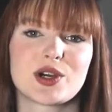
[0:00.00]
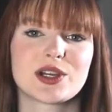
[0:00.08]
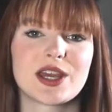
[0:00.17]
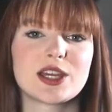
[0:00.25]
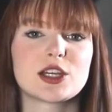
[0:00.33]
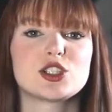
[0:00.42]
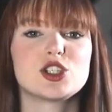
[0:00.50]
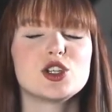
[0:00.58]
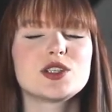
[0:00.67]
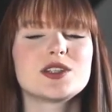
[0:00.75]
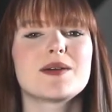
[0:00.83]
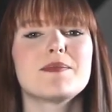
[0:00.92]
docking due
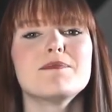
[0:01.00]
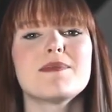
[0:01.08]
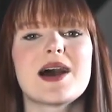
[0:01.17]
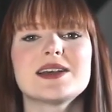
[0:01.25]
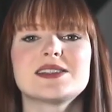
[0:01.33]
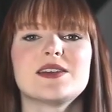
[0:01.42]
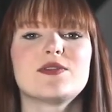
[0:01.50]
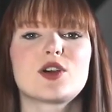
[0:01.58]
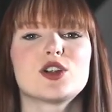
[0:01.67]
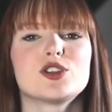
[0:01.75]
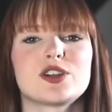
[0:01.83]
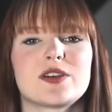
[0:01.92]
to the massive
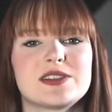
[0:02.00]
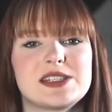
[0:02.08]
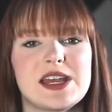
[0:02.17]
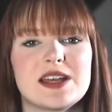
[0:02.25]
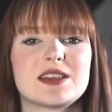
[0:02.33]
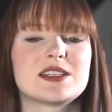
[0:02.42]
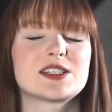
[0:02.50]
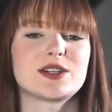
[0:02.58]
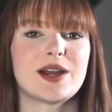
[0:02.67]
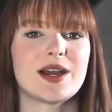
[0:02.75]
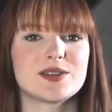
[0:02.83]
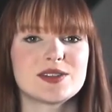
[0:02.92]
controversy that
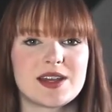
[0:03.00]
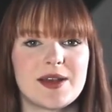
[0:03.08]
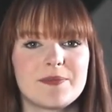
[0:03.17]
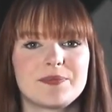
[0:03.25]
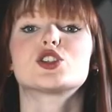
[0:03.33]
surrounds it.